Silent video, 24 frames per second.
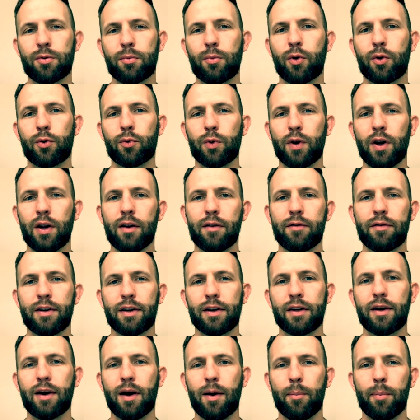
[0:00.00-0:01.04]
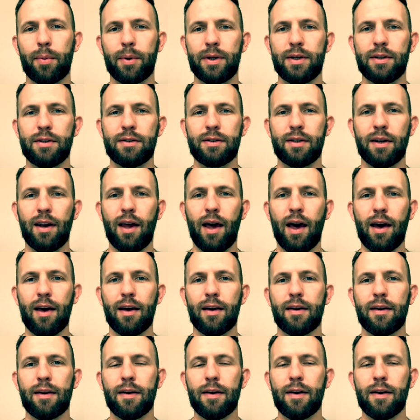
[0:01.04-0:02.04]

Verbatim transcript: more relevant companies today.